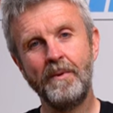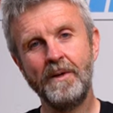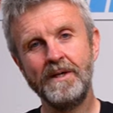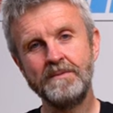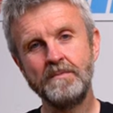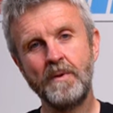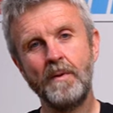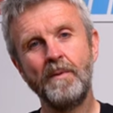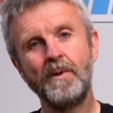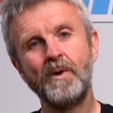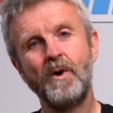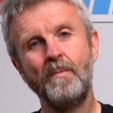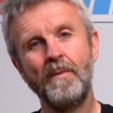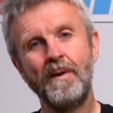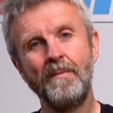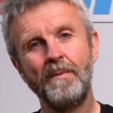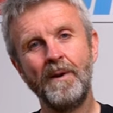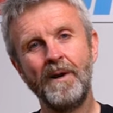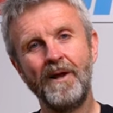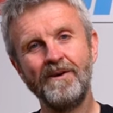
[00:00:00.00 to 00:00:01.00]
please pop a
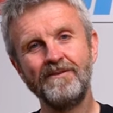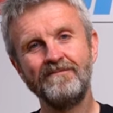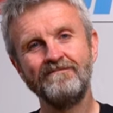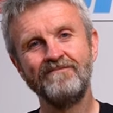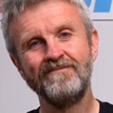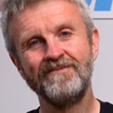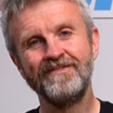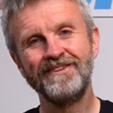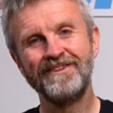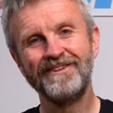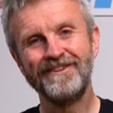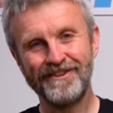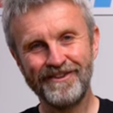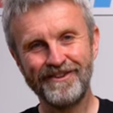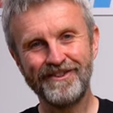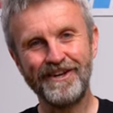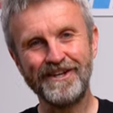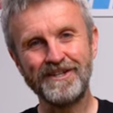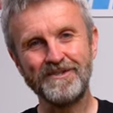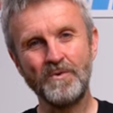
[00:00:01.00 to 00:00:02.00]
comment below.
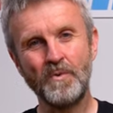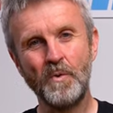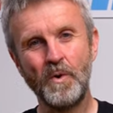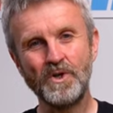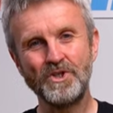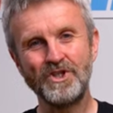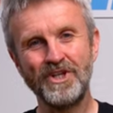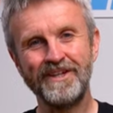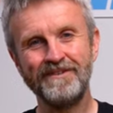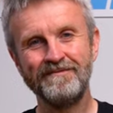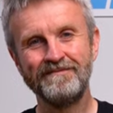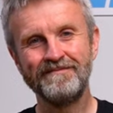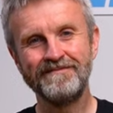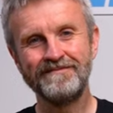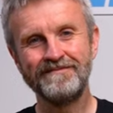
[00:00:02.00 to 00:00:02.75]
Thanks for watching.